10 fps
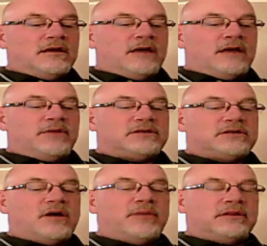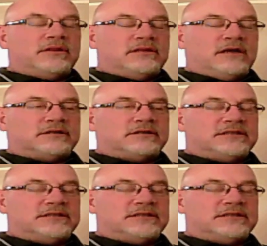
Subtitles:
I must comment that Dr.